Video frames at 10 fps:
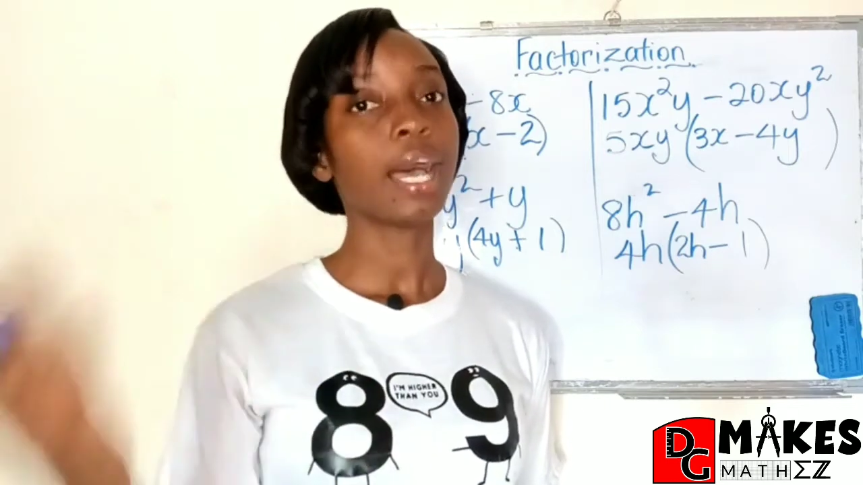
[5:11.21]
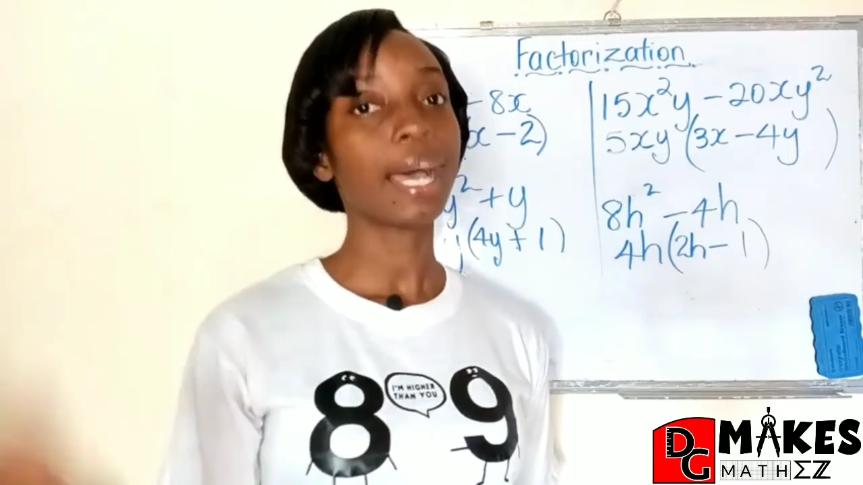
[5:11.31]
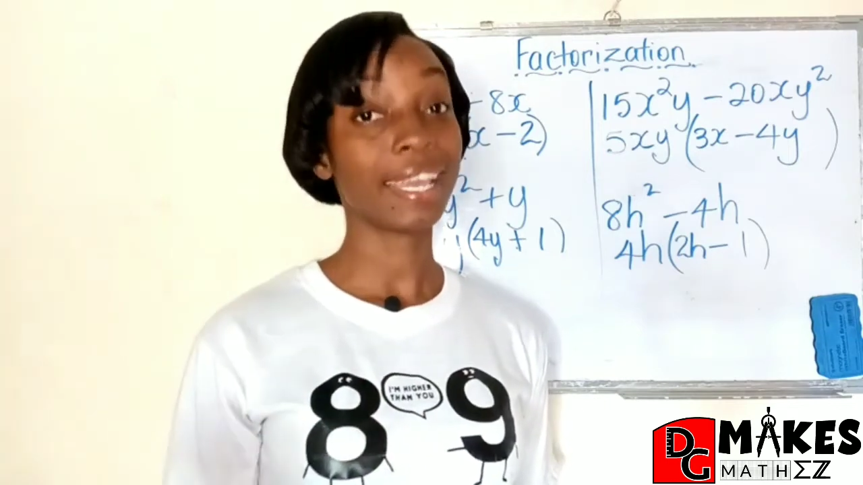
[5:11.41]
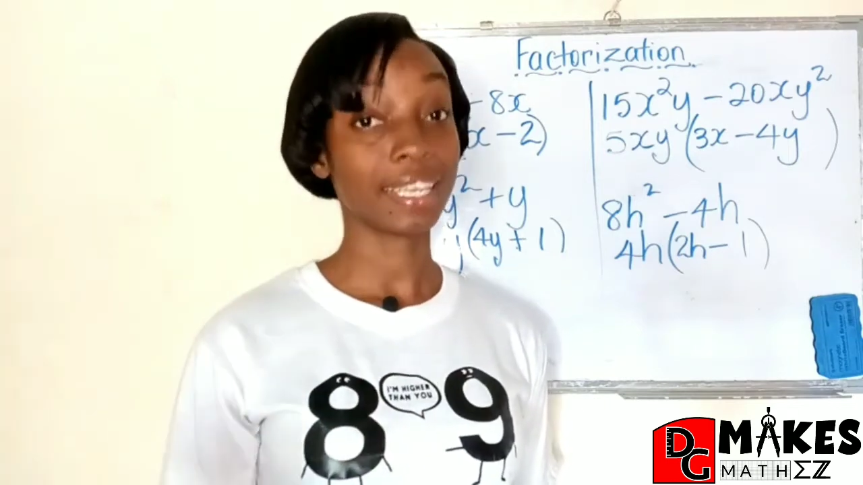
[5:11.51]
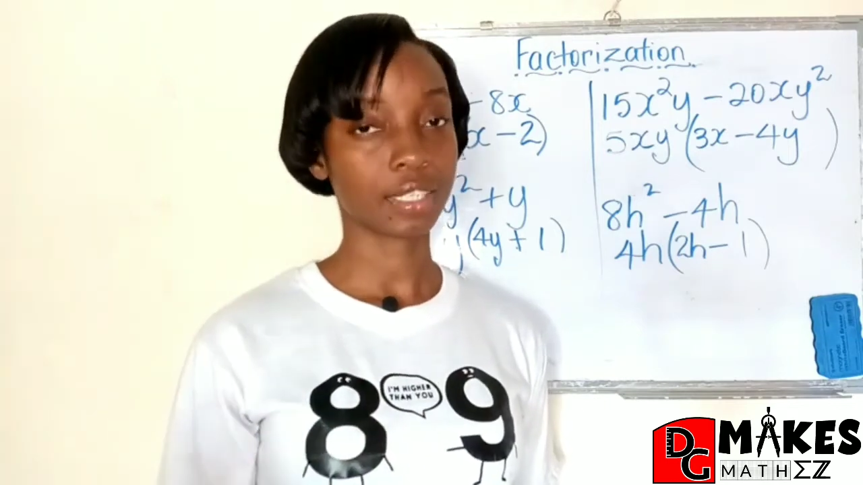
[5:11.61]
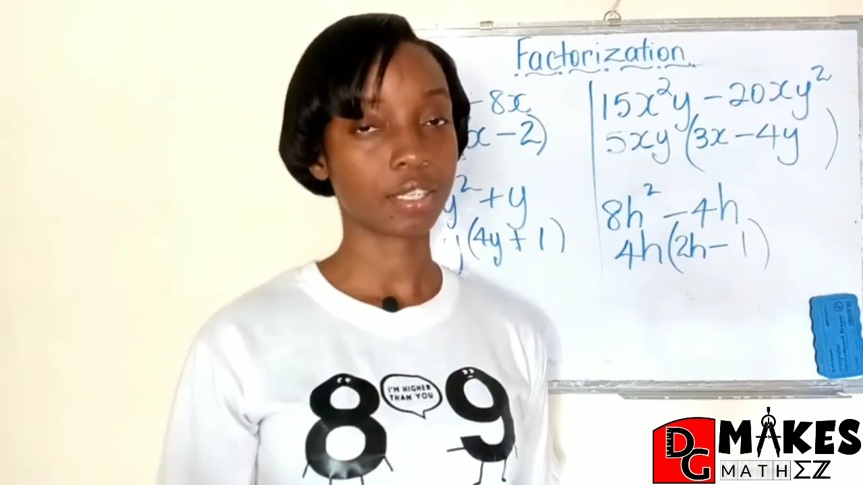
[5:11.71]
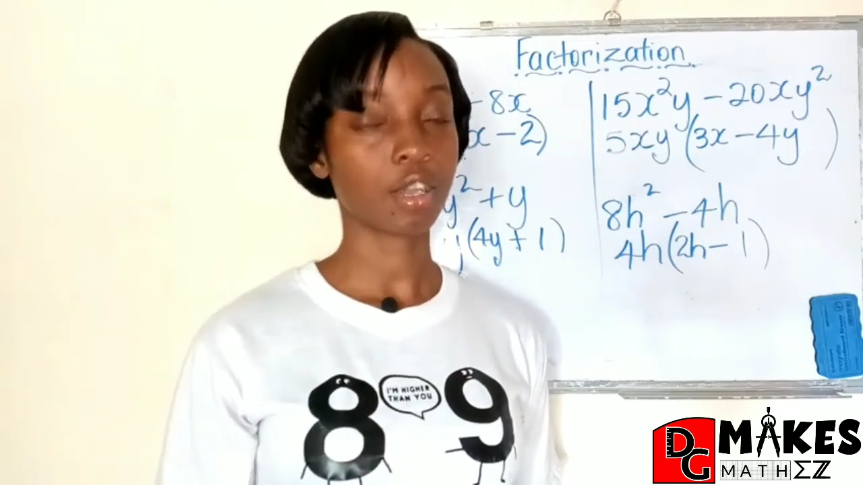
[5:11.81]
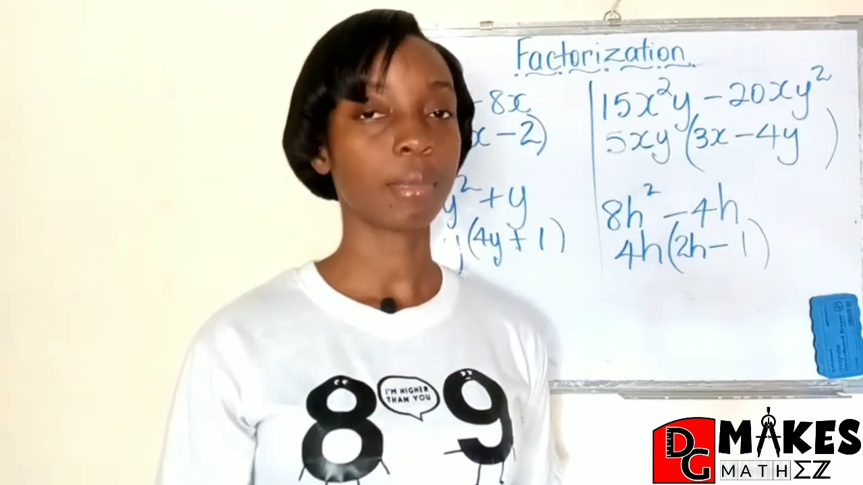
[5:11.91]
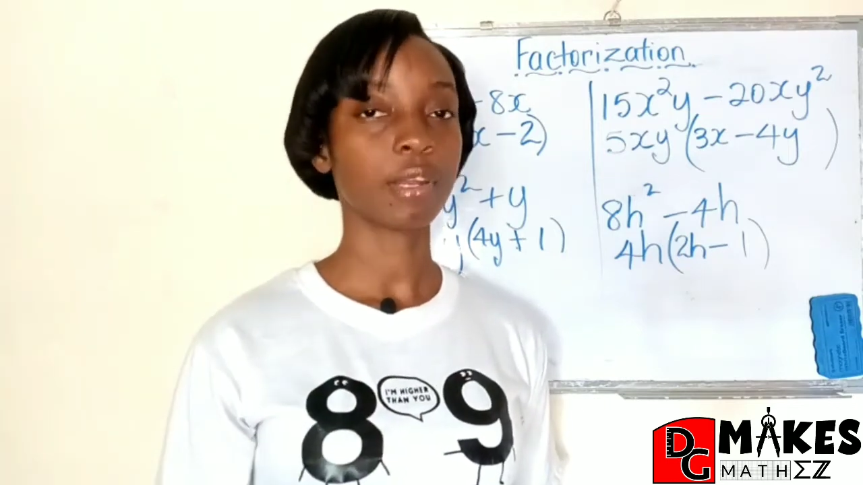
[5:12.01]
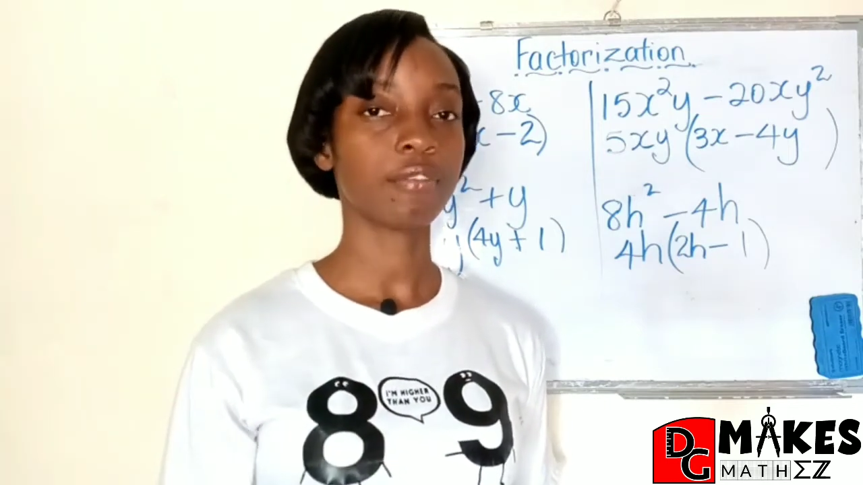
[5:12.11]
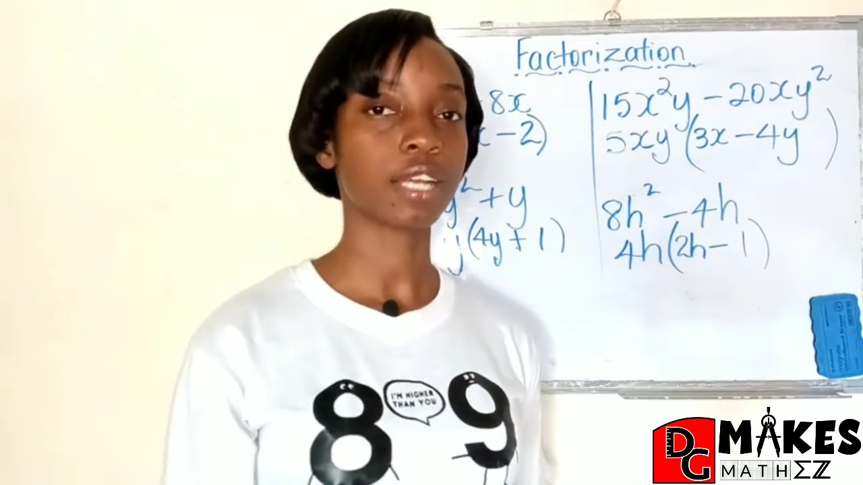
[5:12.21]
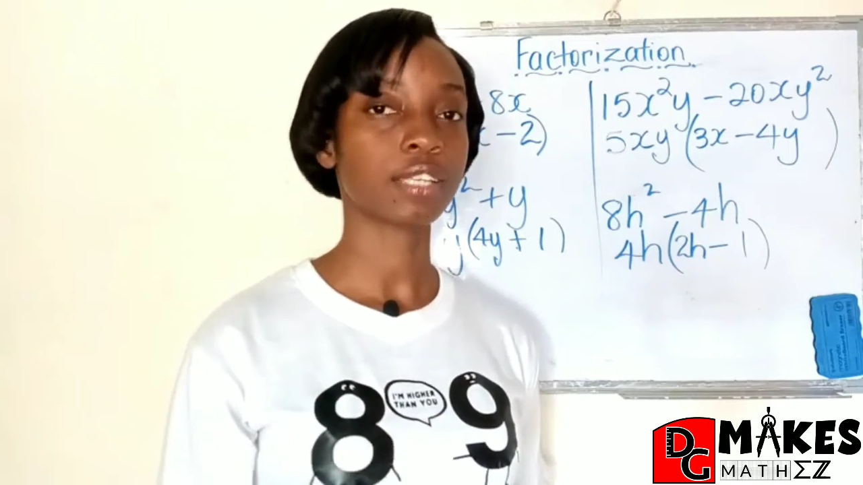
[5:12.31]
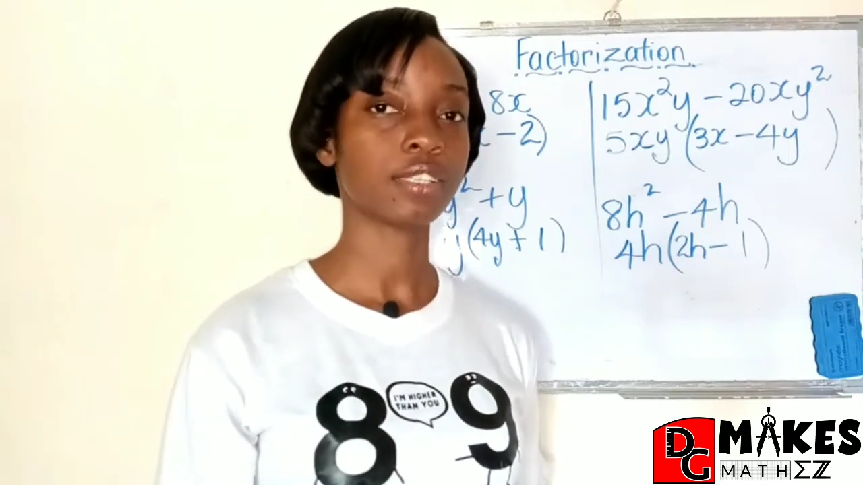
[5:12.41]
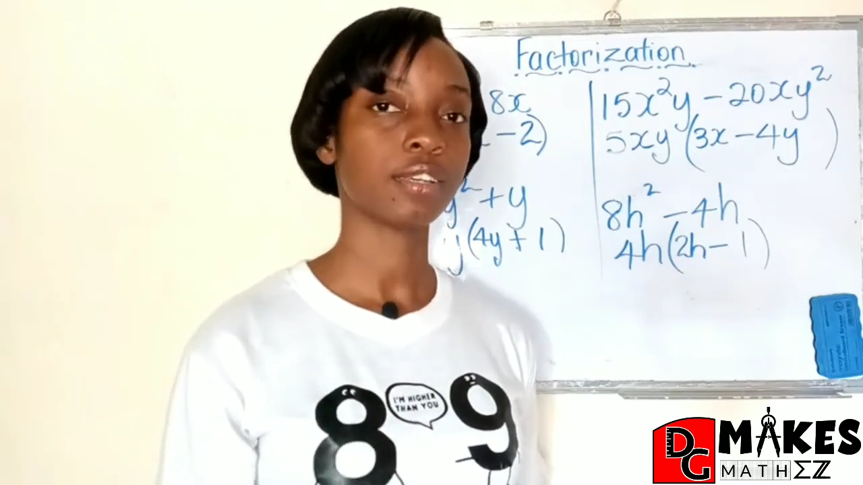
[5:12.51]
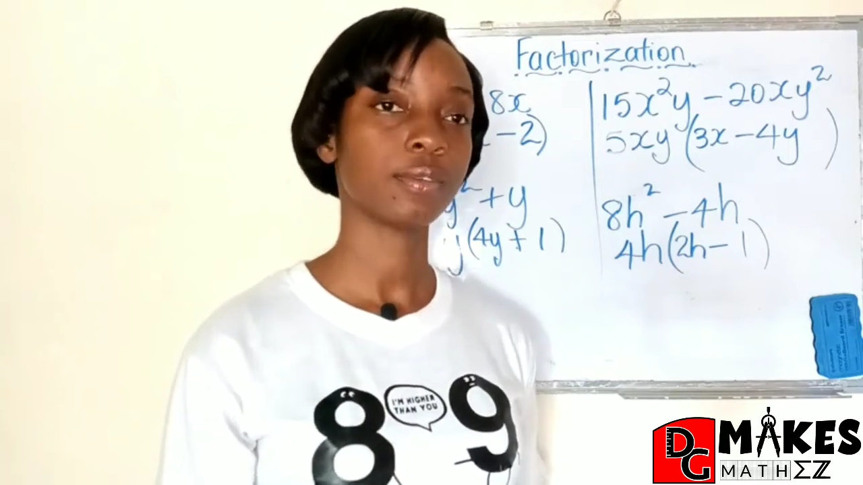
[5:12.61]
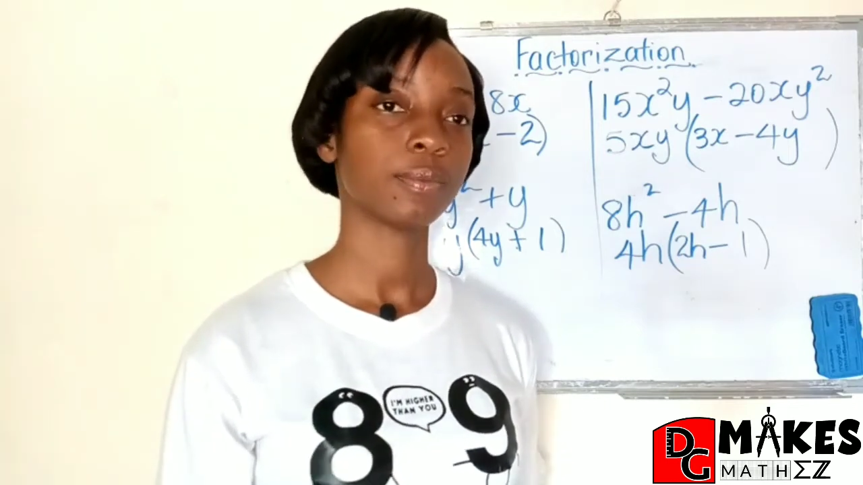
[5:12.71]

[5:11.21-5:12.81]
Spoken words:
highest common factor.